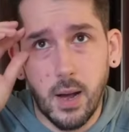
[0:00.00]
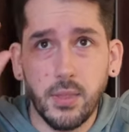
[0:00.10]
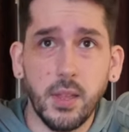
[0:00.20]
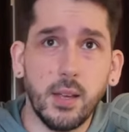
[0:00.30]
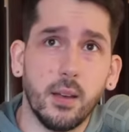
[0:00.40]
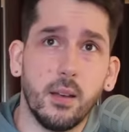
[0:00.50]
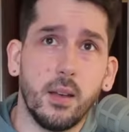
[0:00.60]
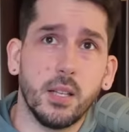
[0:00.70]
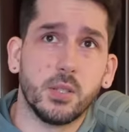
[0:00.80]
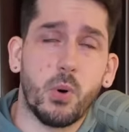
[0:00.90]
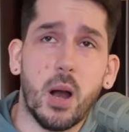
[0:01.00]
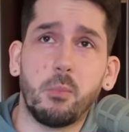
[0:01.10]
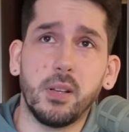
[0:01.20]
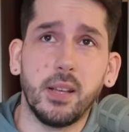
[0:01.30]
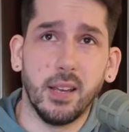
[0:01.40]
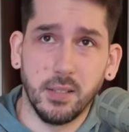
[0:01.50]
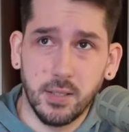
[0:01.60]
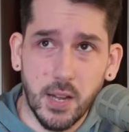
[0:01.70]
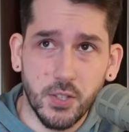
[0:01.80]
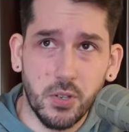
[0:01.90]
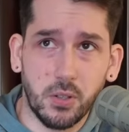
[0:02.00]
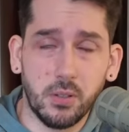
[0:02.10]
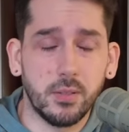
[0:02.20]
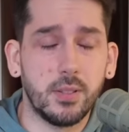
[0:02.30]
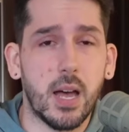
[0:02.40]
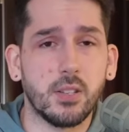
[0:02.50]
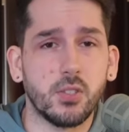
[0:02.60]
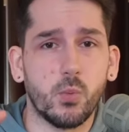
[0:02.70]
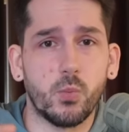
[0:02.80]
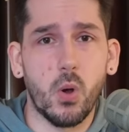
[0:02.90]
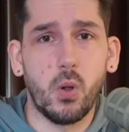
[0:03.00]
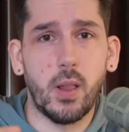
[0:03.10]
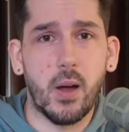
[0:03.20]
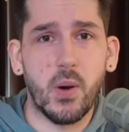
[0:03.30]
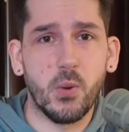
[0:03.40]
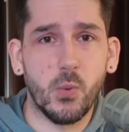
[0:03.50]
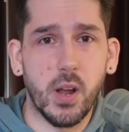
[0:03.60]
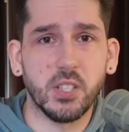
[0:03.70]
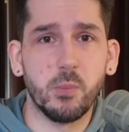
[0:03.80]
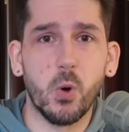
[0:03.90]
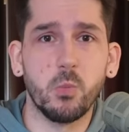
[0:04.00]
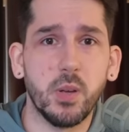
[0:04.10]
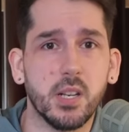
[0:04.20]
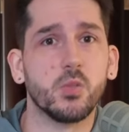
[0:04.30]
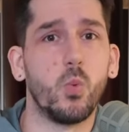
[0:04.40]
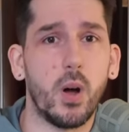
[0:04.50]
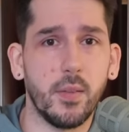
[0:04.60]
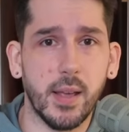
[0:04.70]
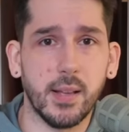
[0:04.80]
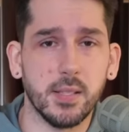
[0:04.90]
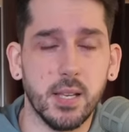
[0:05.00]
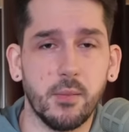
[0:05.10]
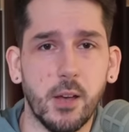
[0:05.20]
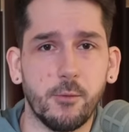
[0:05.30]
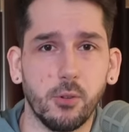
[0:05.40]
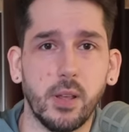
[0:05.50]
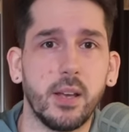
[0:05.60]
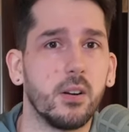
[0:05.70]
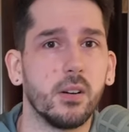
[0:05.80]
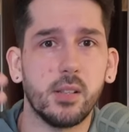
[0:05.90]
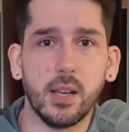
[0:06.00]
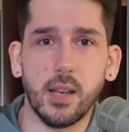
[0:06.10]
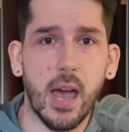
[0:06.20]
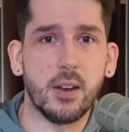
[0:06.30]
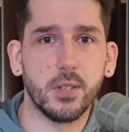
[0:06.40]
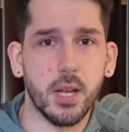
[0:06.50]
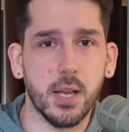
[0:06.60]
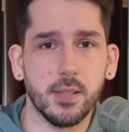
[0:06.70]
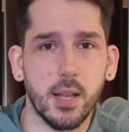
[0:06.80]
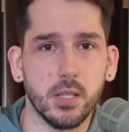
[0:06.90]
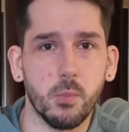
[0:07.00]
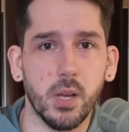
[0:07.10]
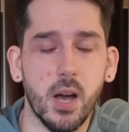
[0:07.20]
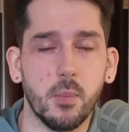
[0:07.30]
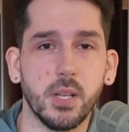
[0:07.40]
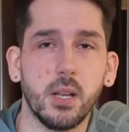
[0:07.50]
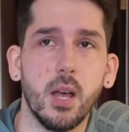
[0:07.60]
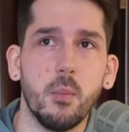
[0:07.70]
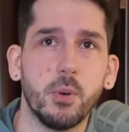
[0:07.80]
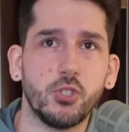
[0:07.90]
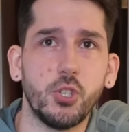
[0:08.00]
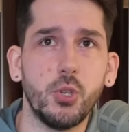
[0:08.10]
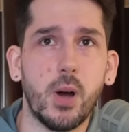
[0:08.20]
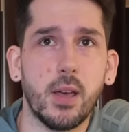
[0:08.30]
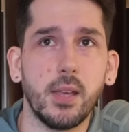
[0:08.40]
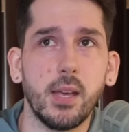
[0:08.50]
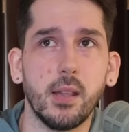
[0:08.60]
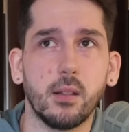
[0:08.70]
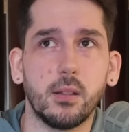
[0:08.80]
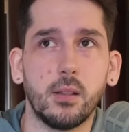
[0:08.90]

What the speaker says: I think it's probably intentional not to roll out a ranked mode because 1, they can save that for later and like advertise that as a big update. But 2, I think it